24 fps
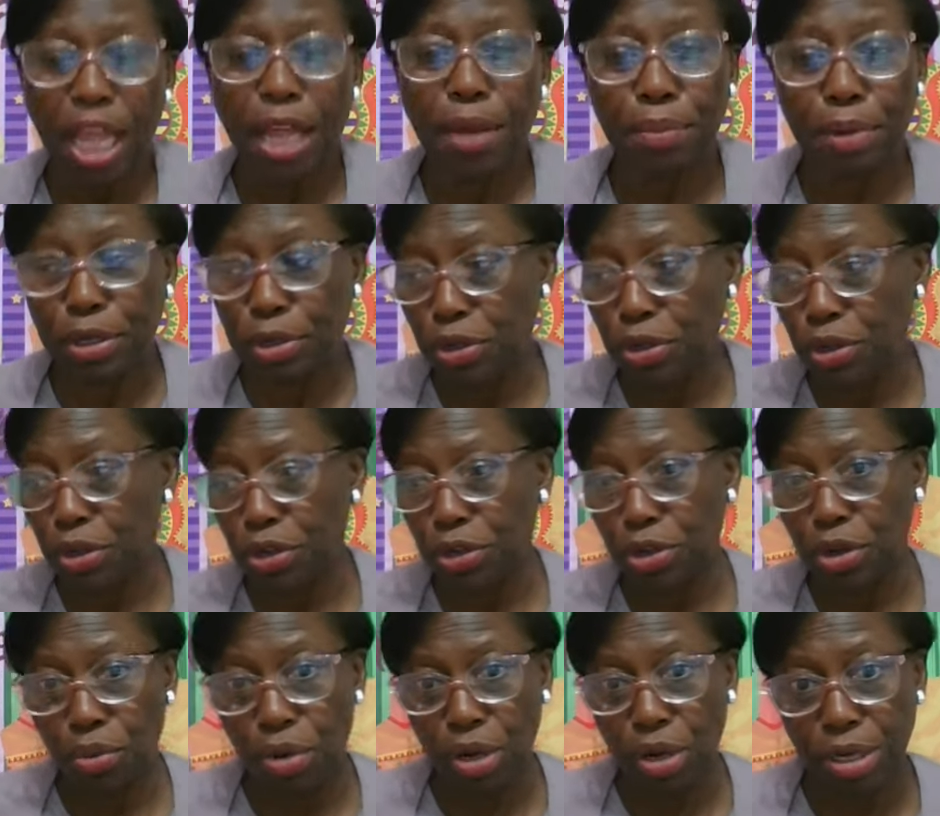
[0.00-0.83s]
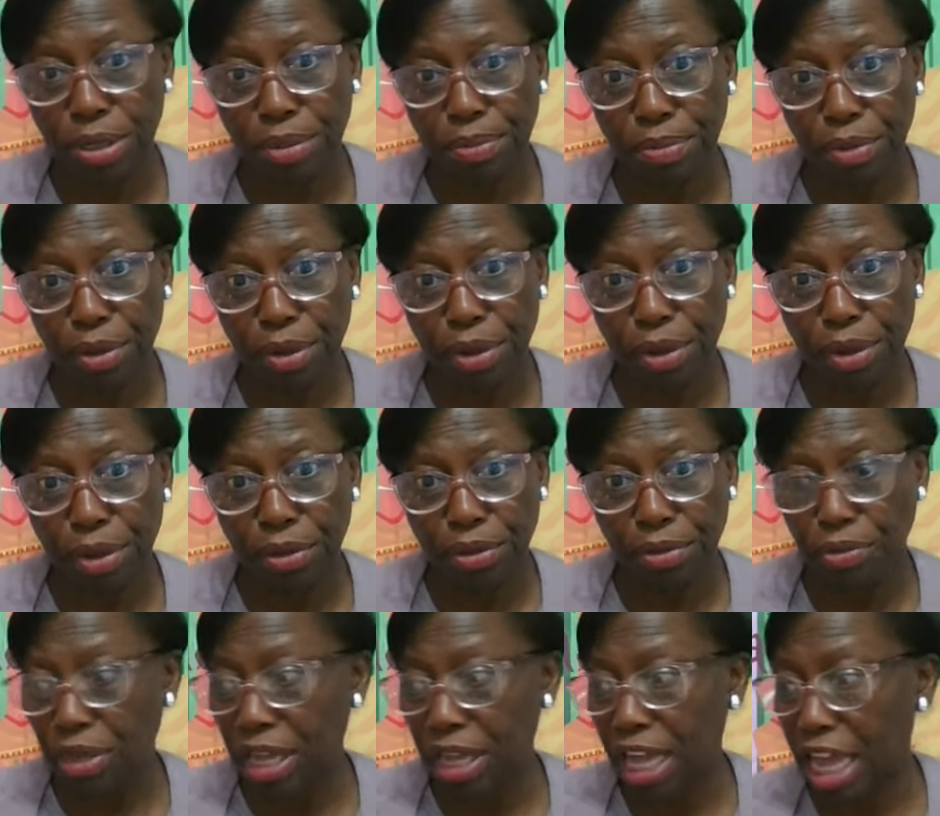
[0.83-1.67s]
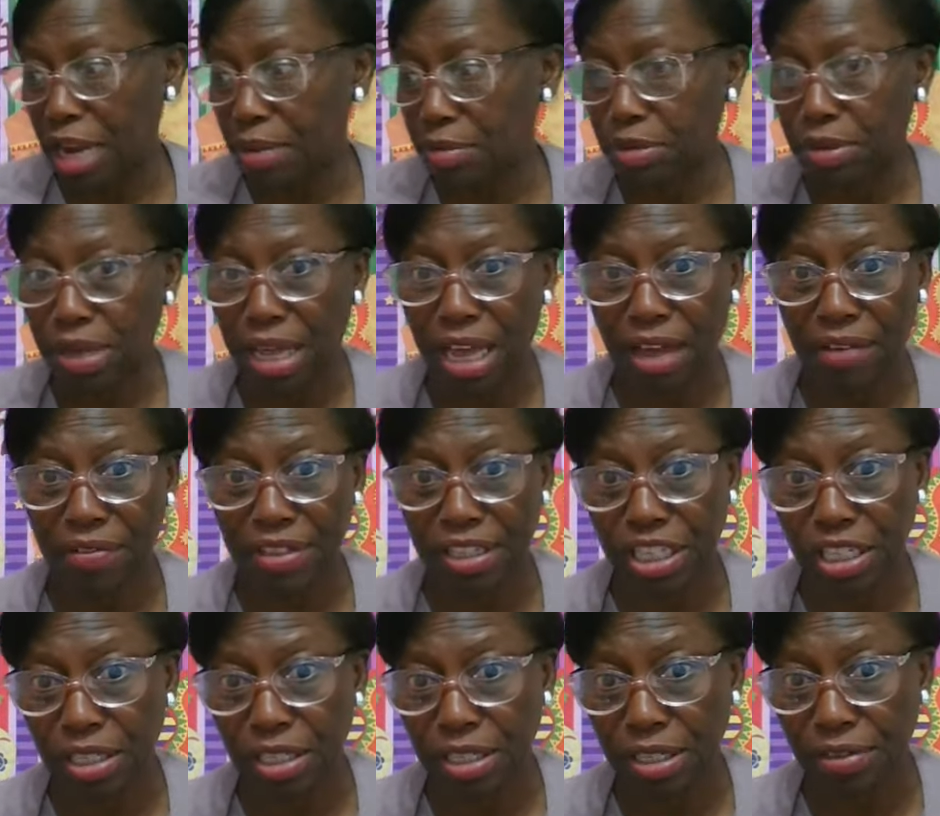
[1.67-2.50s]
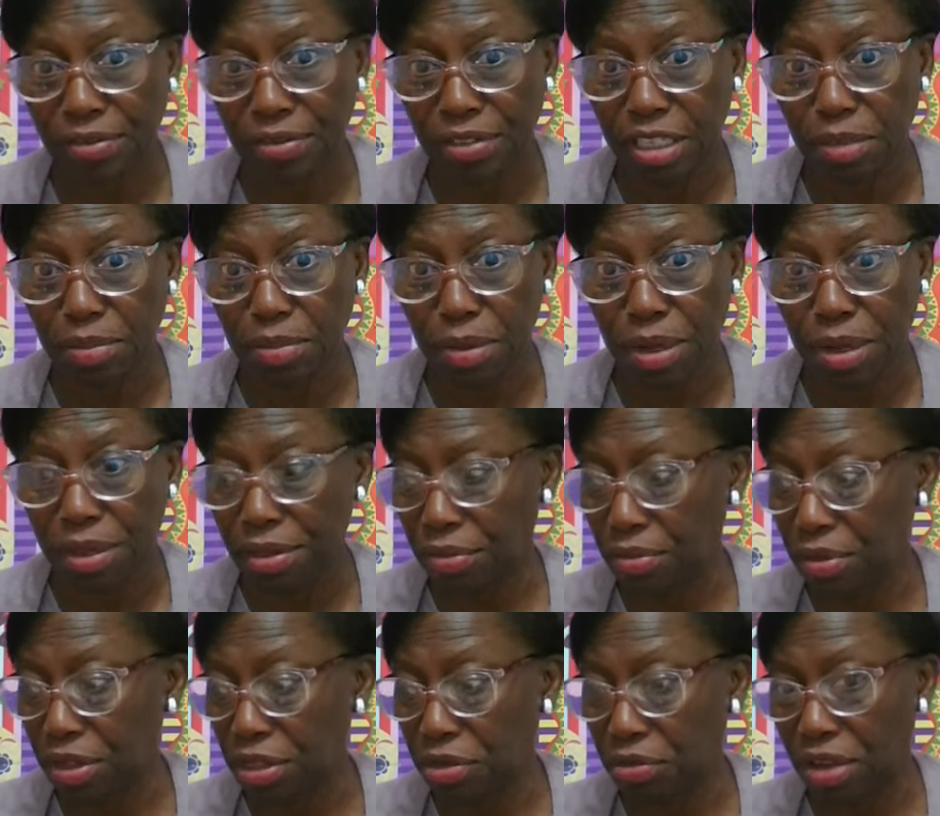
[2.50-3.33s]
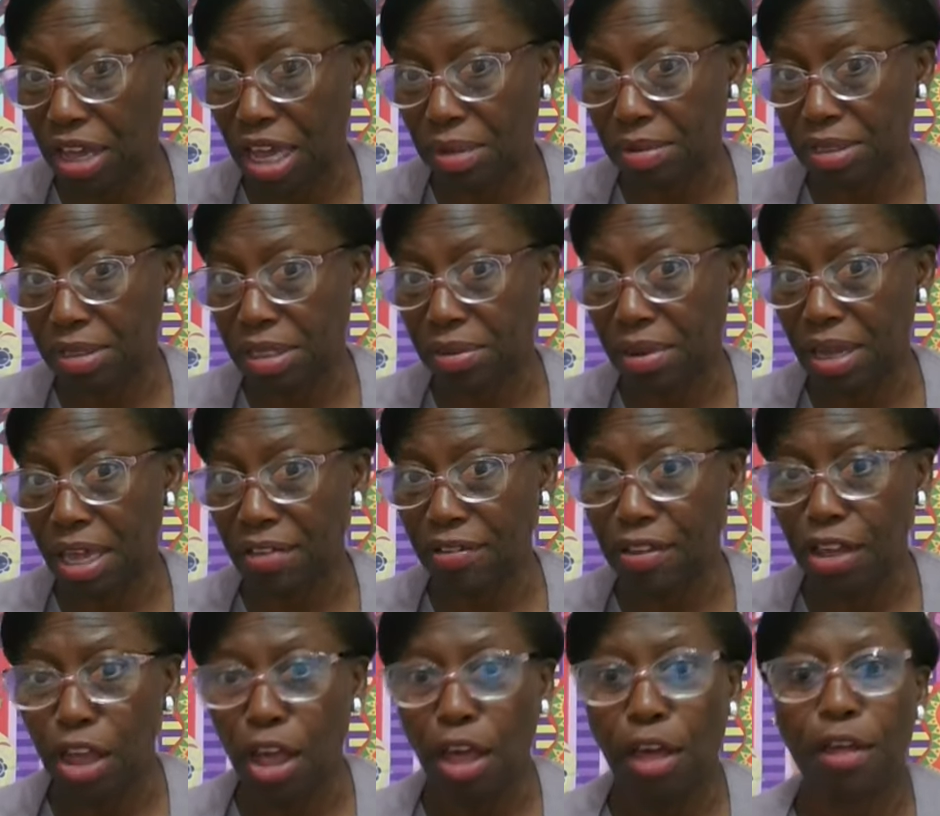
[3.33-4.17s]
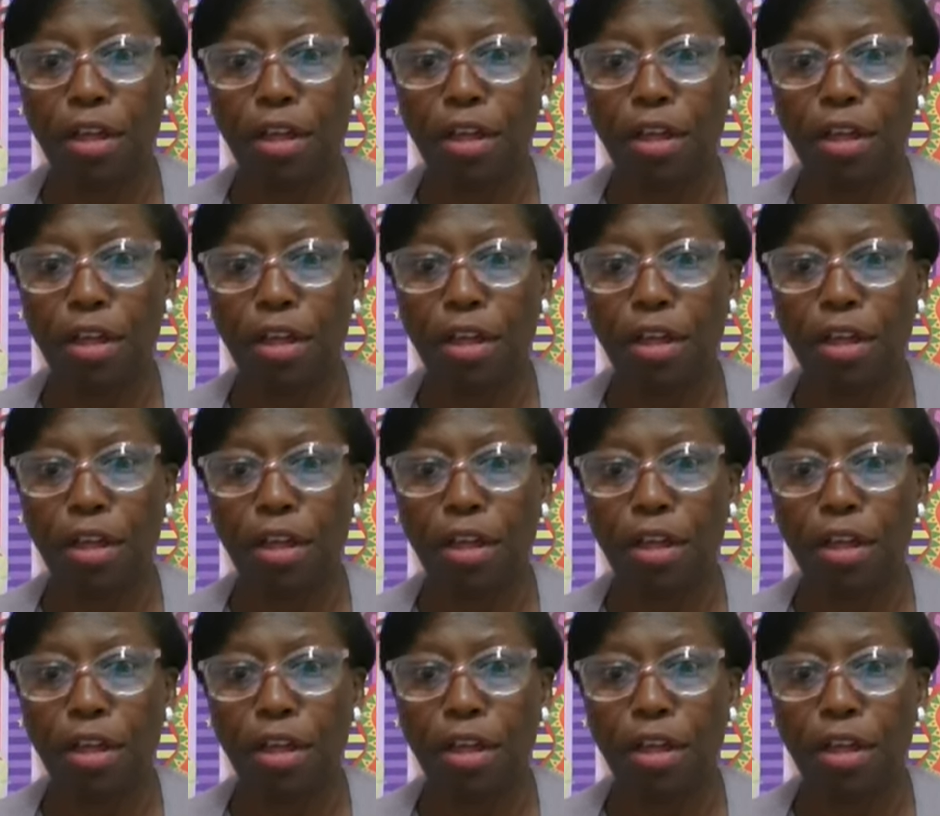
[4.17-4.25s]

But do you know what three animals we have this month? What three animals do we have?